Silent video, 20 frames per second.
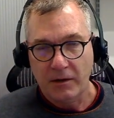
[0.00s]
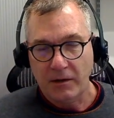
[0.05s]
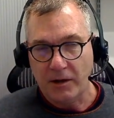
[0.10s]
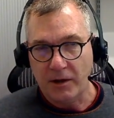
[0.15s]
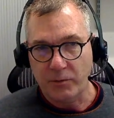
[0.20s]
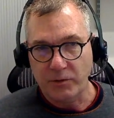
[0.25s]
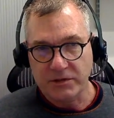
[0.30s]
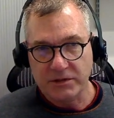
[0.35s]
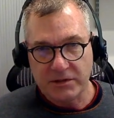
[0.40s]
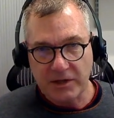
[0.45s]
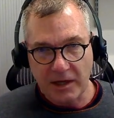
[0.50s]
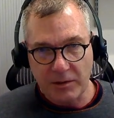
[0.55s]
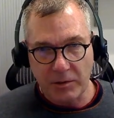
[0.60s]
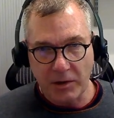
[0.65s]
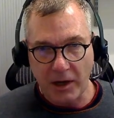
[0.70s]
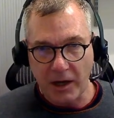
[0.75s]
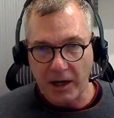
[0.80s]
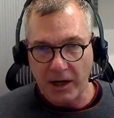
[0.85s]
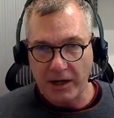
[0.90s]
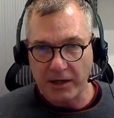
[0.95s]
I was
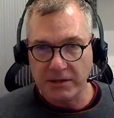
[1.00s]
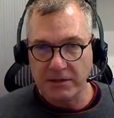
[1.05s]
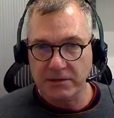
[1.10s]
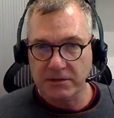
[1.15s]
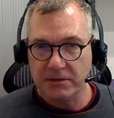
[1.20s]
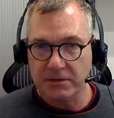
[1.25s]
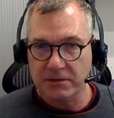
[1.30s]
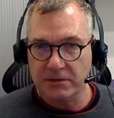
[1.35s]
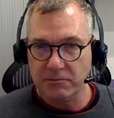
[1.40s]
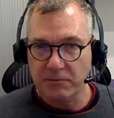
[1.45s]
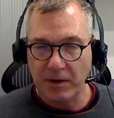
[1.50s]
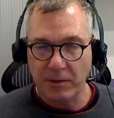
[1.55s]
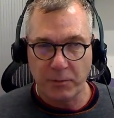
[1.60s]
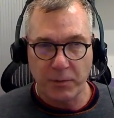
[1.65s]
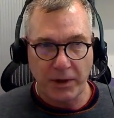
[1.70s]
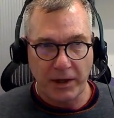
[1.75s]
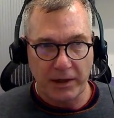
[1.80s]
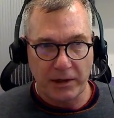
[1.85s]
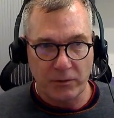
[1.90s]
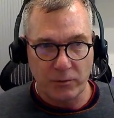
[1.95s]
stabilized. My
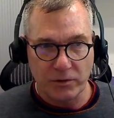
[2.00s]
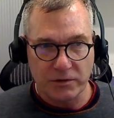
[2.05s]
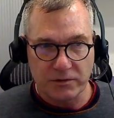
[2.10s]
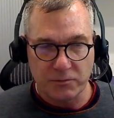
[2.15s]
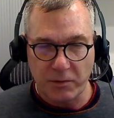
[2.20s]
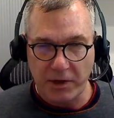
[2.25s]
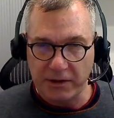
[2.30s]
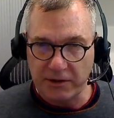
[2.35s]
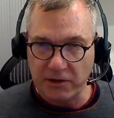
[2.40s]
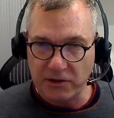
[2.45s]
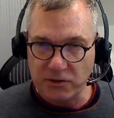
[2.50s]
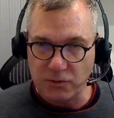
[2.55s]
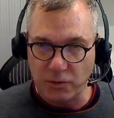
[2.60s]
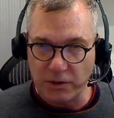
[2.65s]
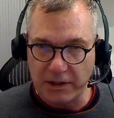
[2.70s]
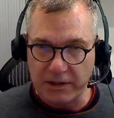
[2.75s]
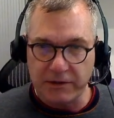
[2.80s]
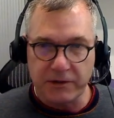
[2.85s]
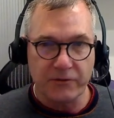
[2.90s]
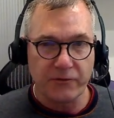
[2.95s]
pain was managed
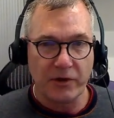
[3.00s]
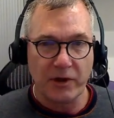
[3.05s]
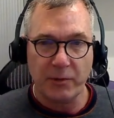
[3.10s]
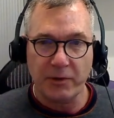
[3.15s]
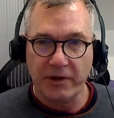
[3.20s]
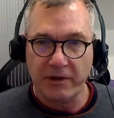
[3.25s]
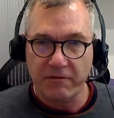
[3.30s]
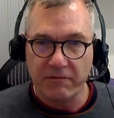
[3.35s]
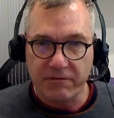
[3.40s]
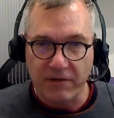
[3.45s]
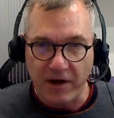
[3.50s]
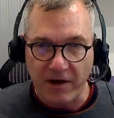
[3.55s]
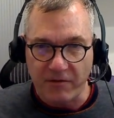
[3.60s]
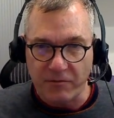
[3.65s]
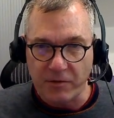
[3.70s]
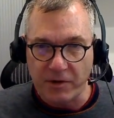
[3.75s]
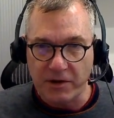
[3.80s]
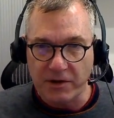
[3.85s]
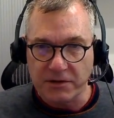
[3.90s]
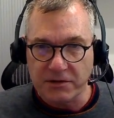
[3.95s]
literally within 5
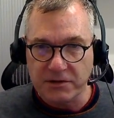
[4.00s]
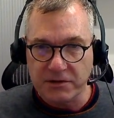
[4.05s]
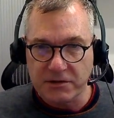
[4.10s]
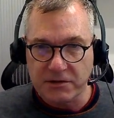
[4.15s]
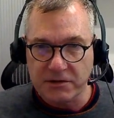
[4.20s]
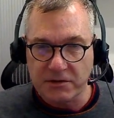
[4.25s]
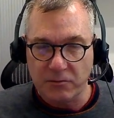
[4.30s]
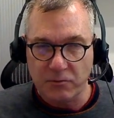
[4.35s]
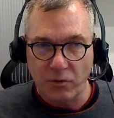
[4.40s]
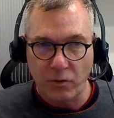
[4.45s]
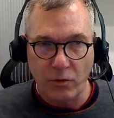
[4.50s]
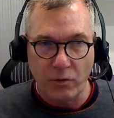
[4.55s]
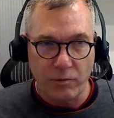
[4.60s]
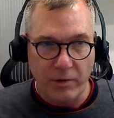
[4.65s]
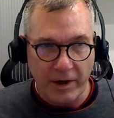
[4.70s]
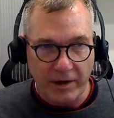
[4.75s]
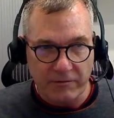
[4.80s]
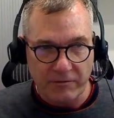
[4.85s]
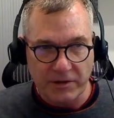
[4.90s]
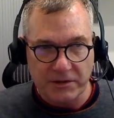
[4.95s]
minutes. All
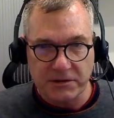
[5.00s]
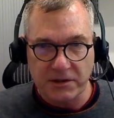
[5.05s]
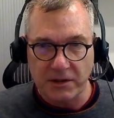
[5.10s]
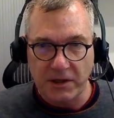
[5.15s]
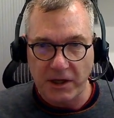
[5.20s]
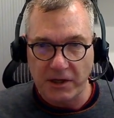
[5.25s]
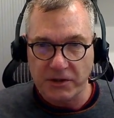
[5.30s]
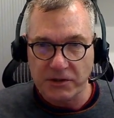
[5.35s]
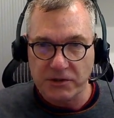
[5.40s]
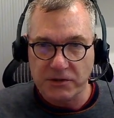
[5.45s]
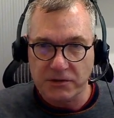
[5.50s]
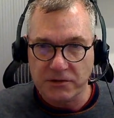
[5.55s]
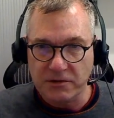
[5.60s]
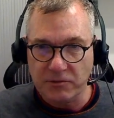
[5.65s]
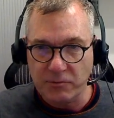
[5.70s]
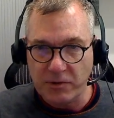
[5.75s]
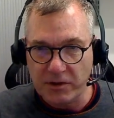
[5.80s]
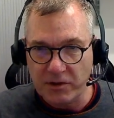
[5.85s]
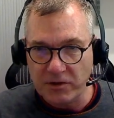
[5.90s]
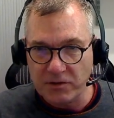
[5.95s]
my investigations
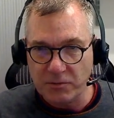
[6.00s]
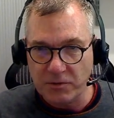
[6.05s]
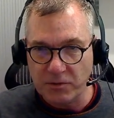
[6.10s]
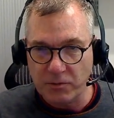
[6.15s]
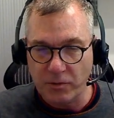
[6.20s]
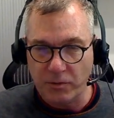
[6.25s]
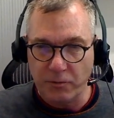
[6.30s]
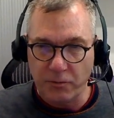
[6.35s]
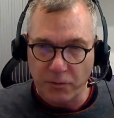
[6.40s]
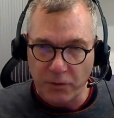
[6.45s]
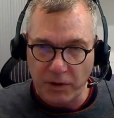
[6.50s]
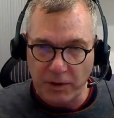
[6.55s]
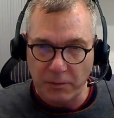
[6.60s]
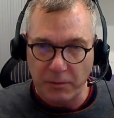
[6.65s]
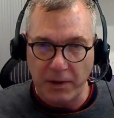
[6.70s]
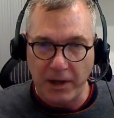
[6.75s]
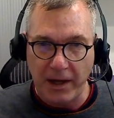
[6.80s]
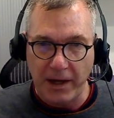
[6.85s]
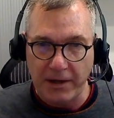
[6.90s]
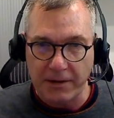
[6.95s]
and management were
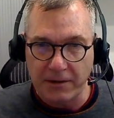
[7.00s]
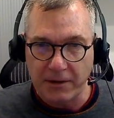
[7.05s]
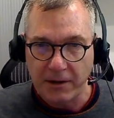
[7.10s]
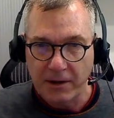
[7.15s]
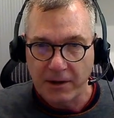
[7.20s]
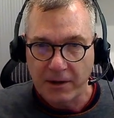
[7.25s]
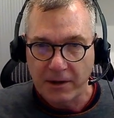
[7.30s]
pre-planned.